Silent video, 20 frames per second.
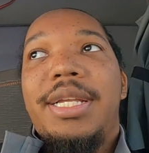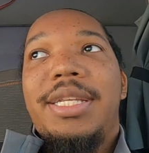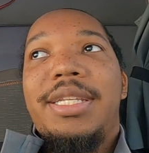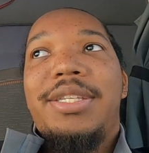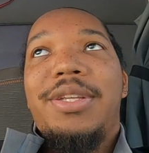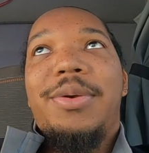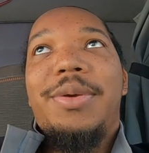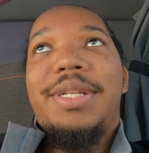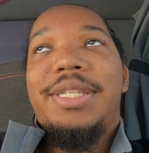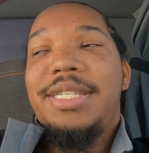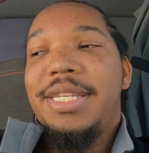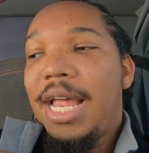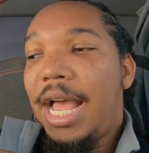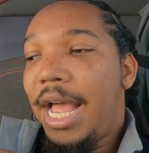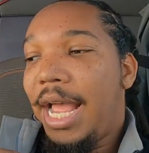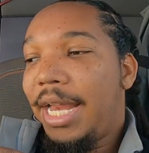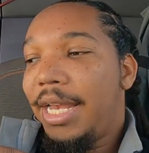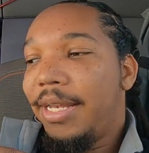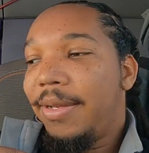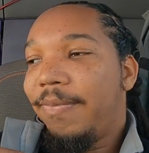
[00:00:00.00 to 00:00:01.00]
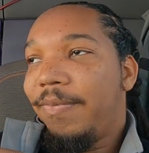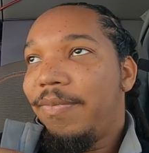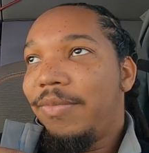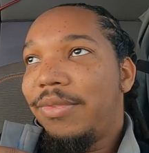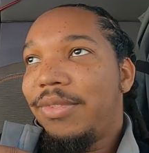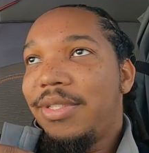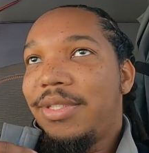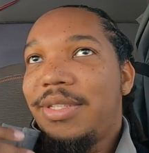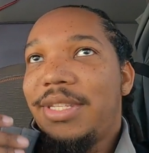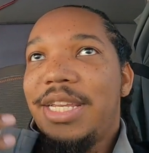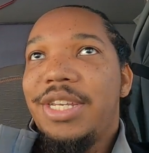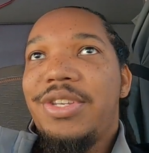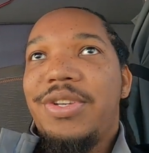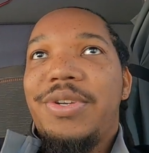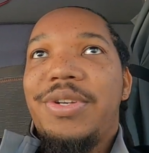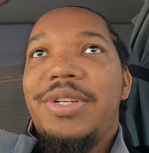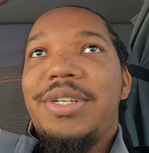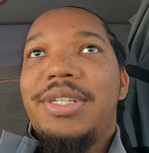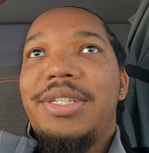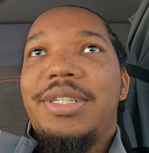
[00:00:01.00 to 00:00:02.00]
So it's not
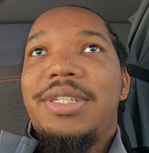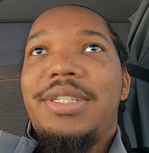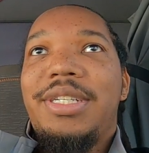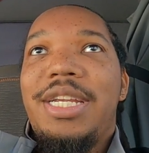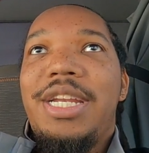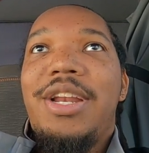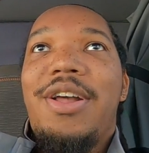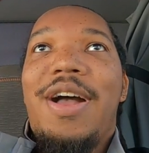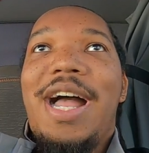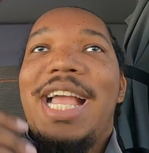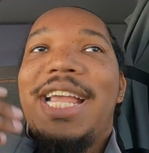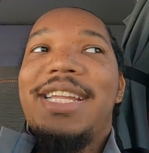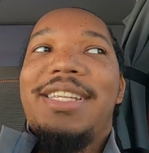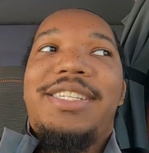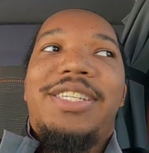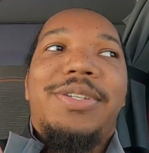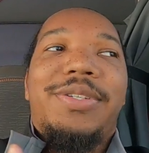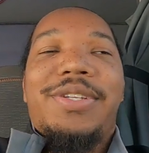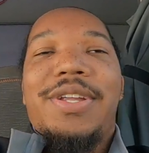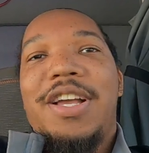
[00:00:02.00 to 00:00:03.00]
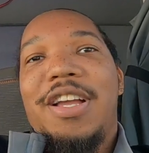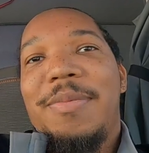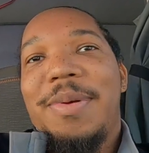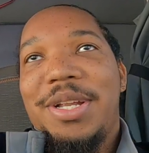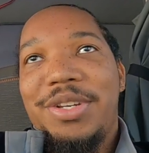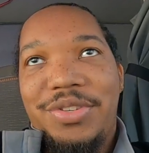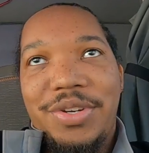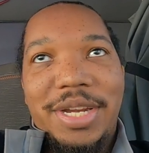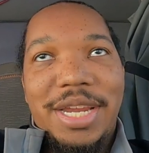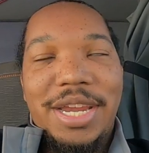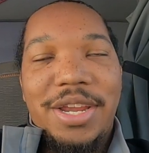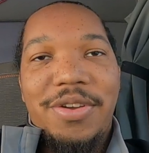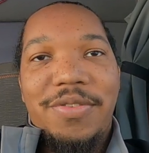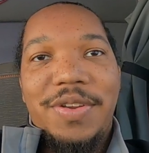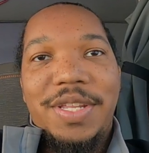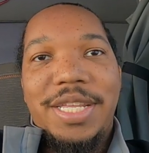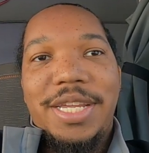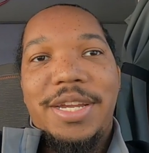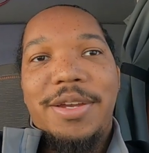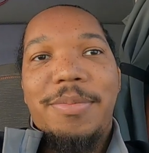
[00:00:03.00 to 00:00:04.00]
centered, you know, I can still talk about trucking
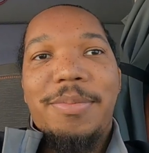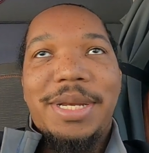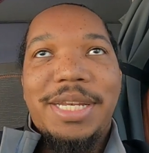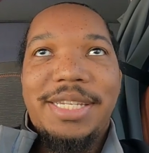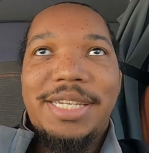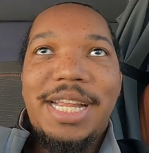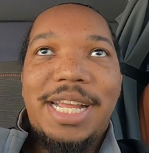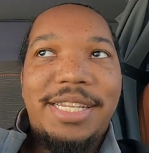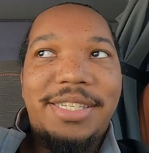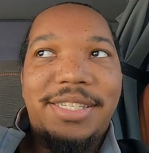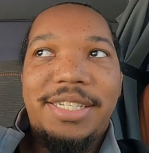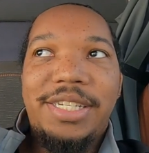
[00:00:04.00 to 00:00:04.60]
over there, but it's not